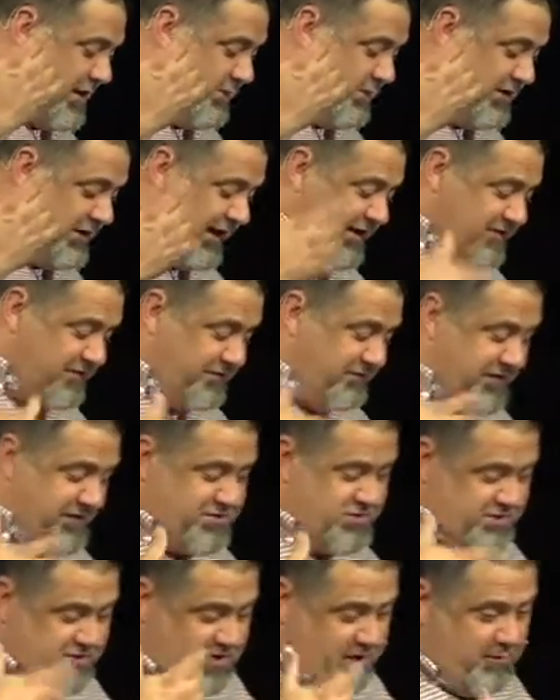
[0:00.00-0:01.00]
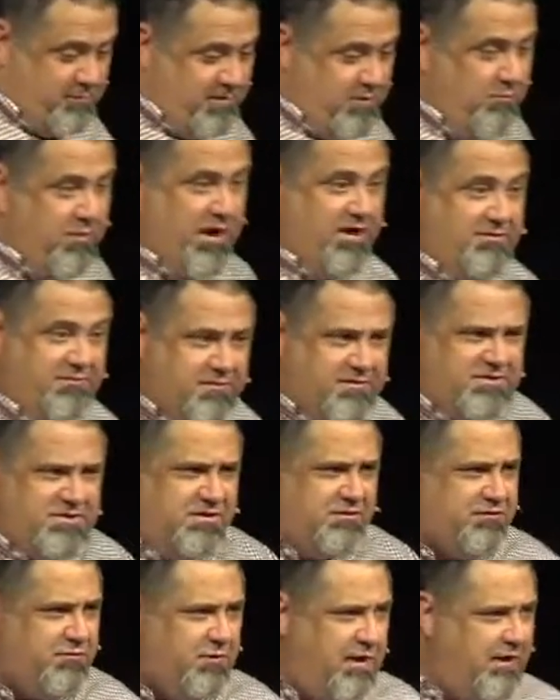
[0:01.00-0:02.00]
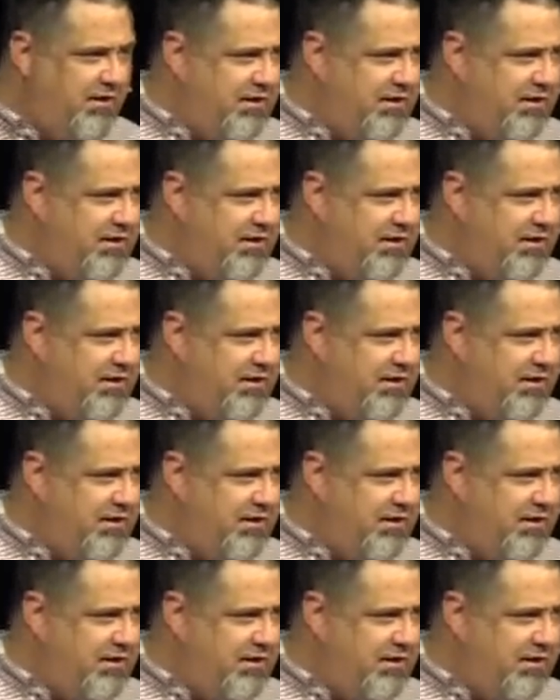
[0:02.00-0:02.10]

uh, we like to fish, and I'll be weight fishing, so